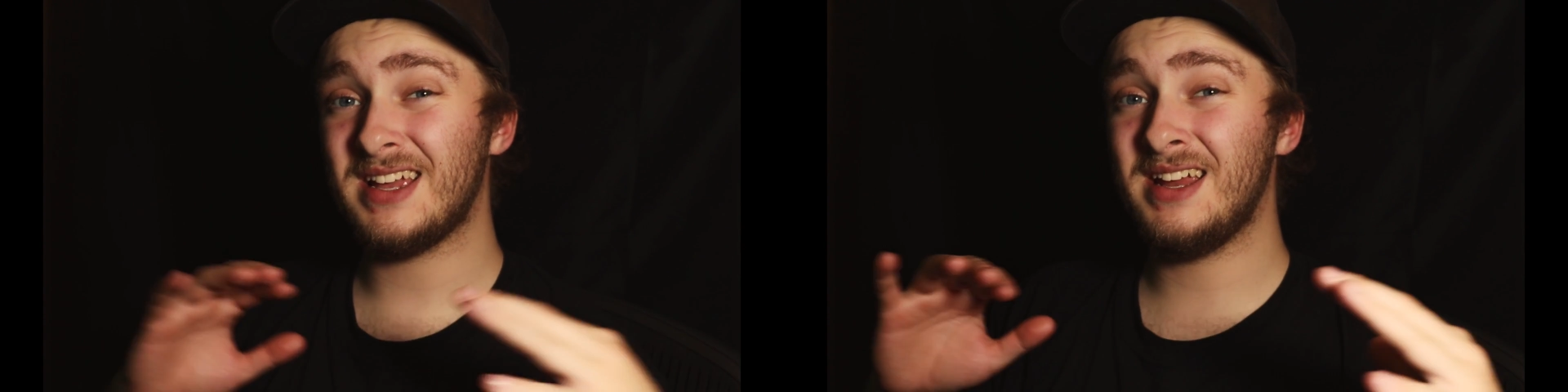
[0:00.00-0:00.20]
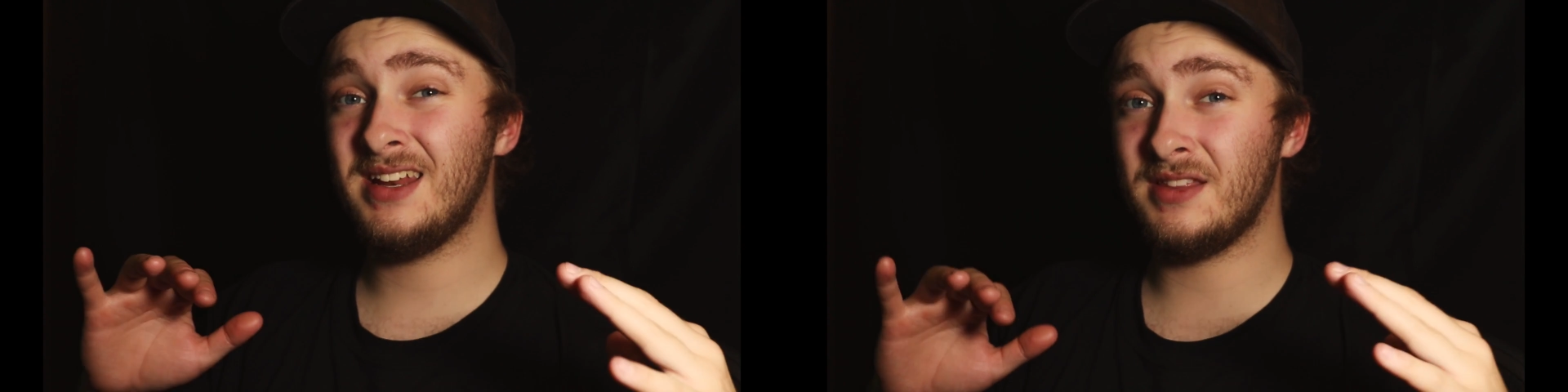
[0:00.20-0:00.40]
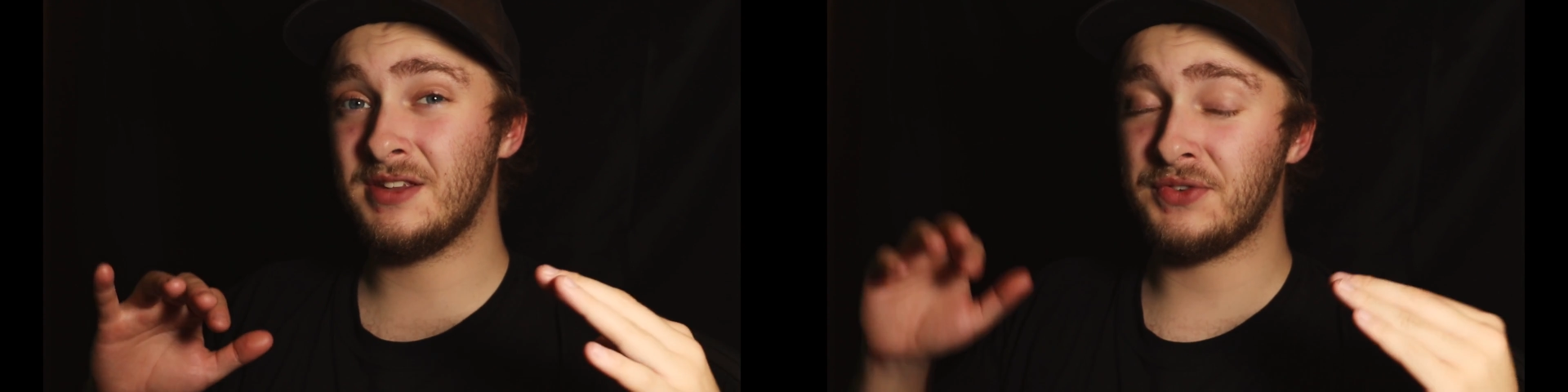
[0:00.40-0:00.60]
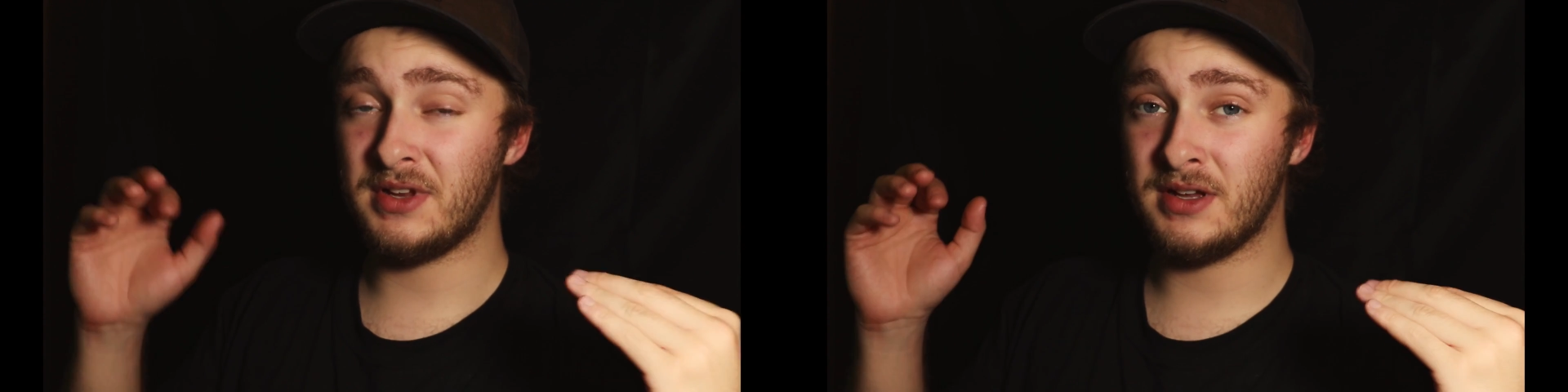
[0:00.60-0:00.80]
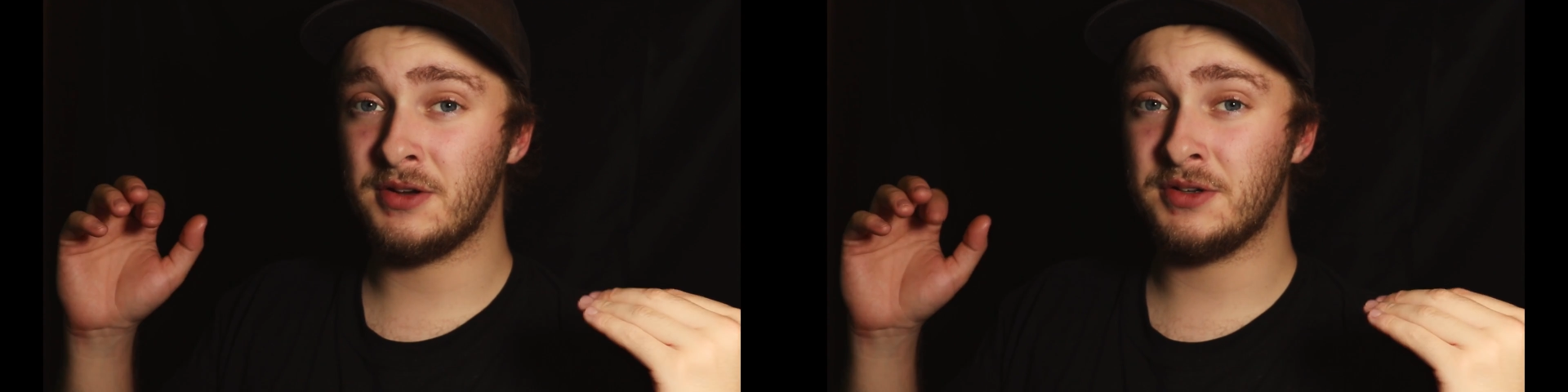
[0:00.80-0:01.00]
any of these
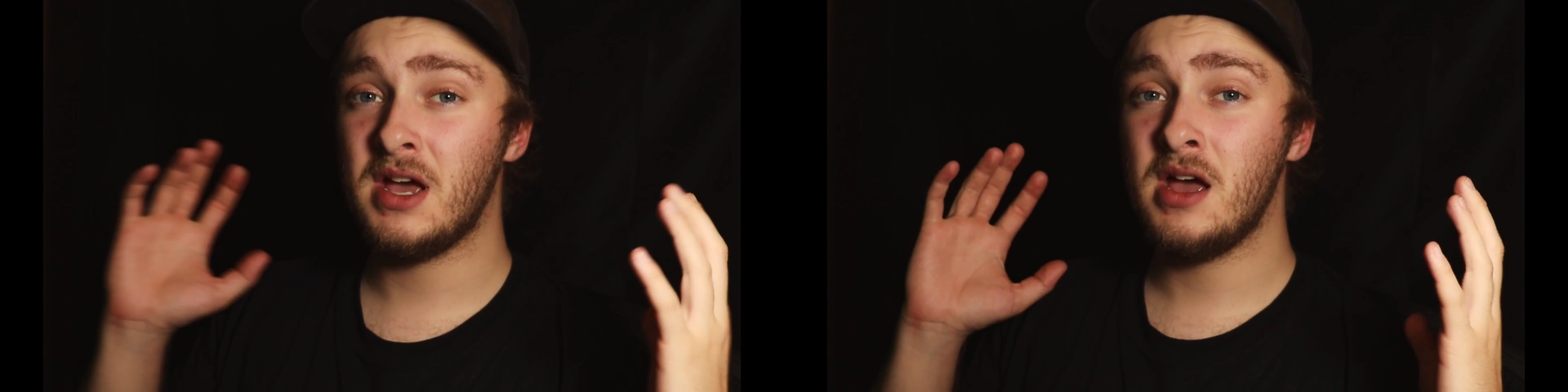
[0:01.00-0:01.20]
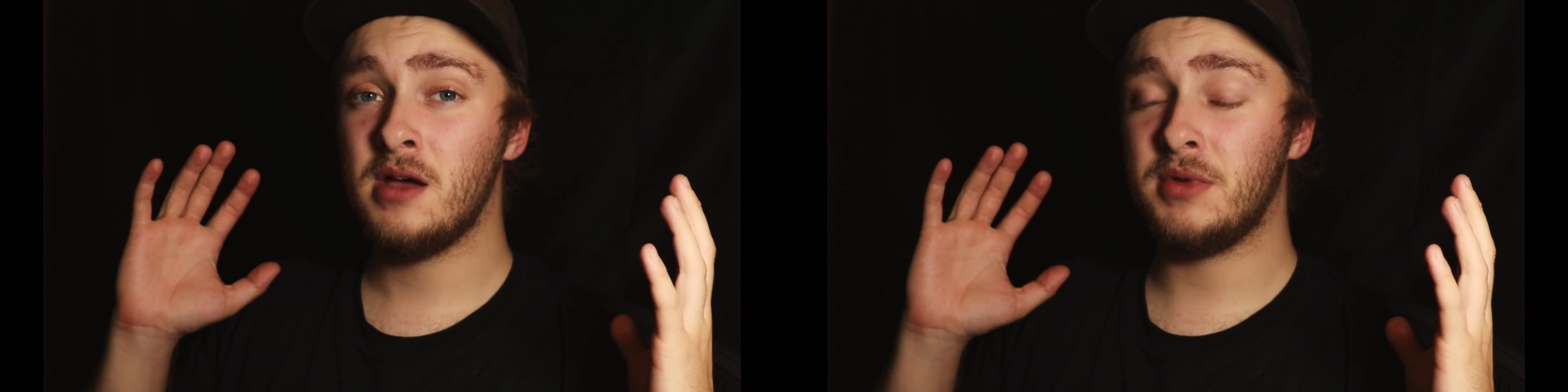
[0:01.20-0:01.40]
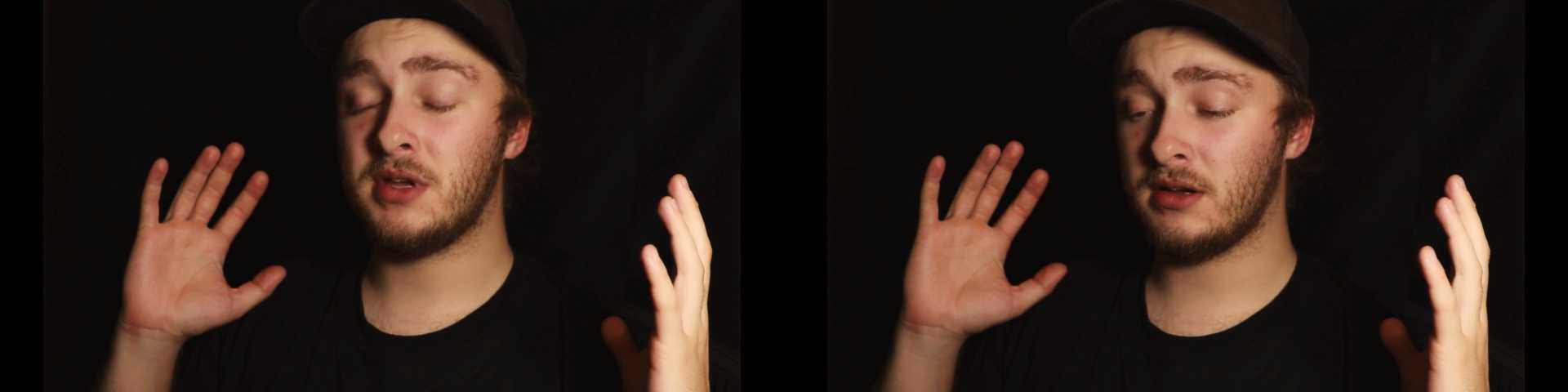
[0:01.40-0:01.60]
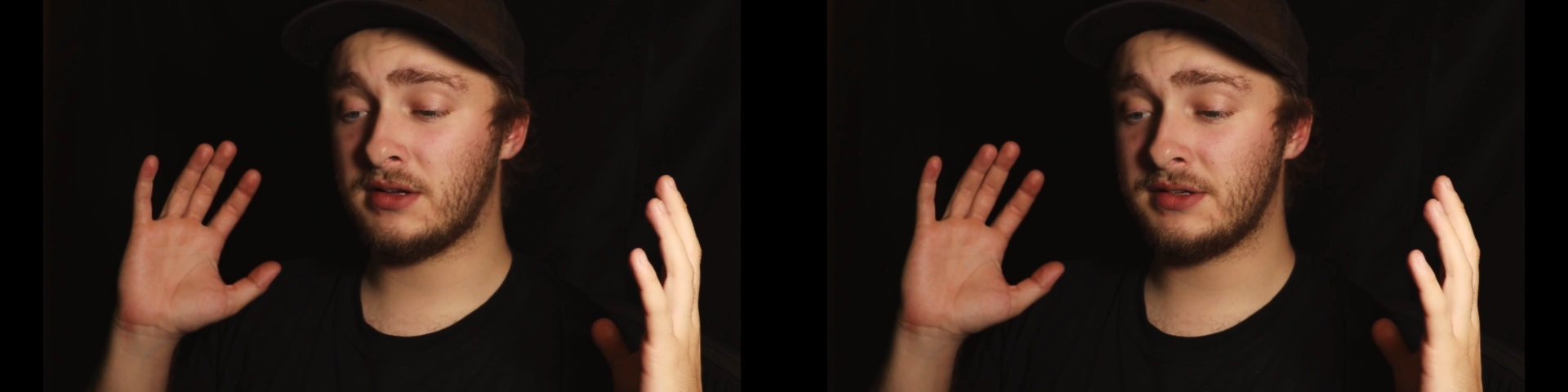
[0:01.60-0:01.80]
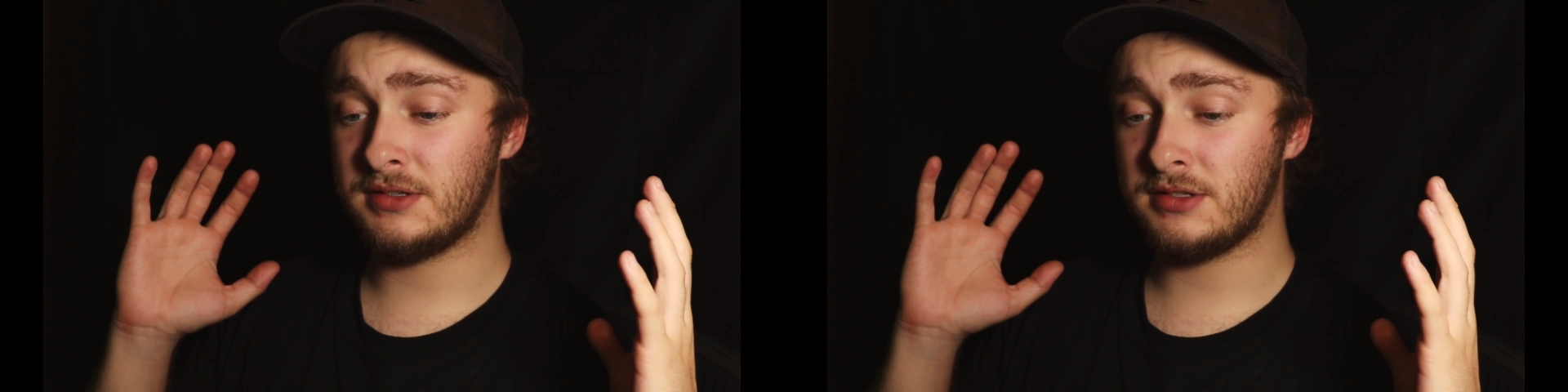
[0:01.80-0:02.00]
videos
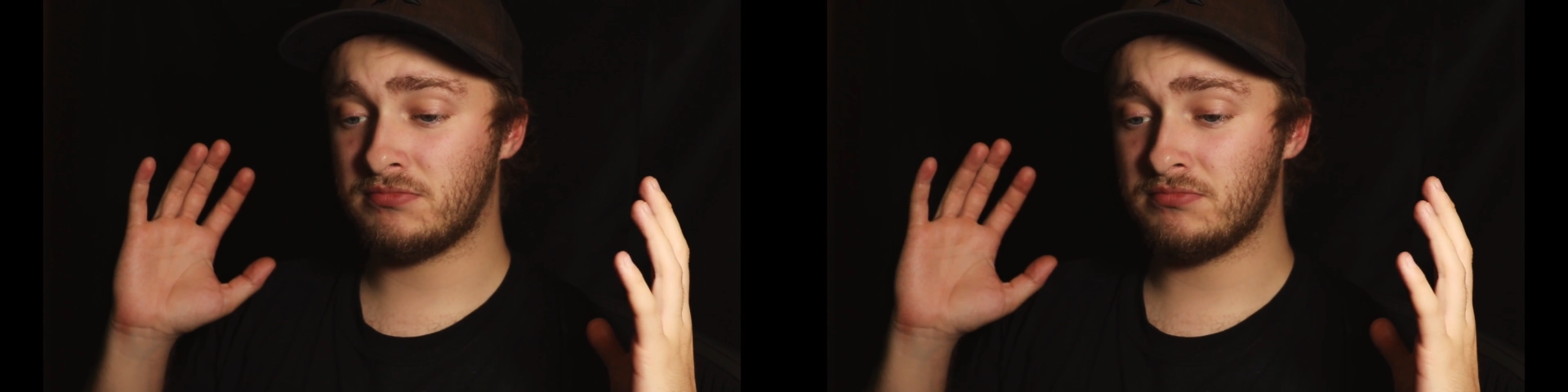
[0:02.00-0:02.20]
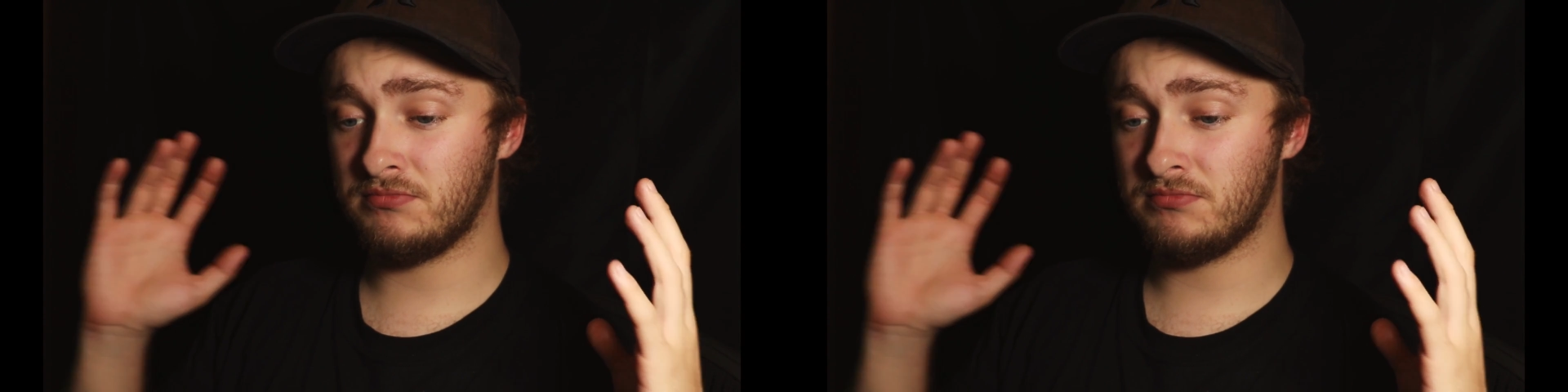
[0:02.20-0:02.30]
because